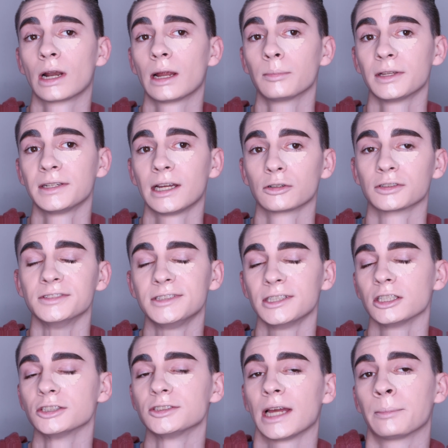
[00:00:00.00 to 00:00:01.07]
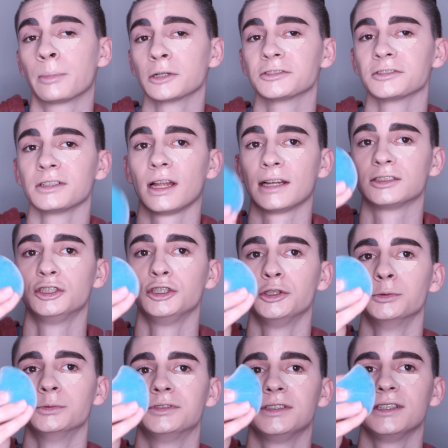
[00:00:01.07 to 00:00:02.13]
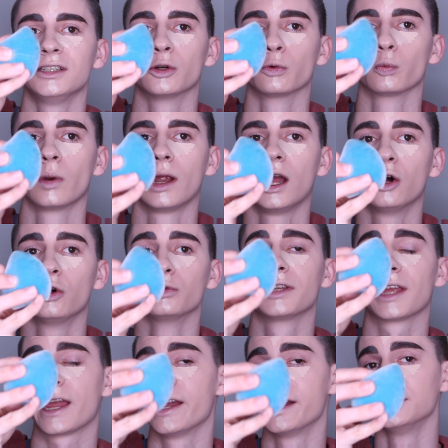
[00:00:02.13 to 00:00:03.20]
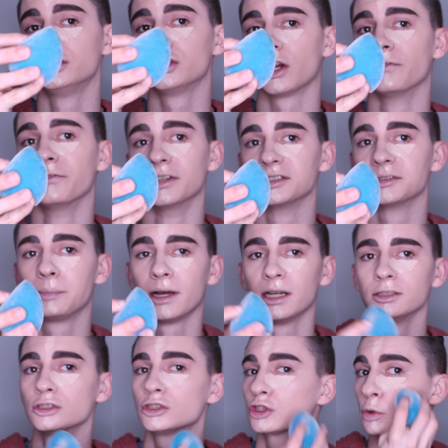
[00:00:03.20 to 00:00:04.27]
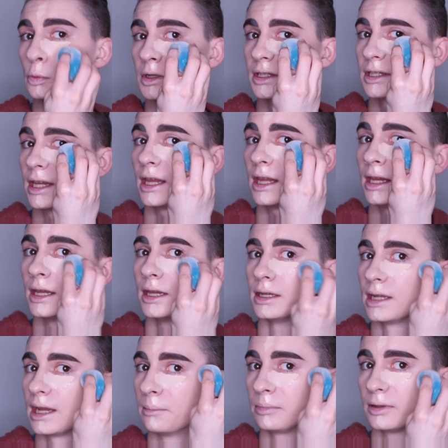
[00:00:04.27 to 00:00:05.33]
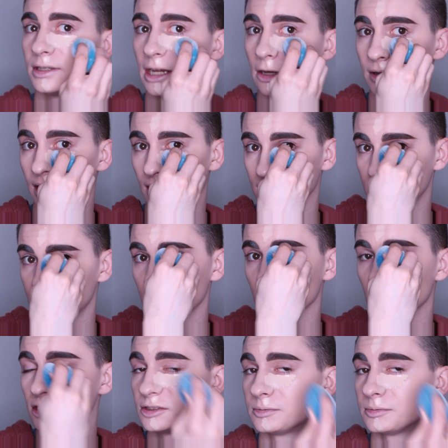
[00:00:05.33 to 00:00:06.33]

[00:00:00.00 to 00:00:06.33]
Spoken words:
And when I blend out concealers, I personally like to use the round edge of the sponge to really get in and blend out that concealer,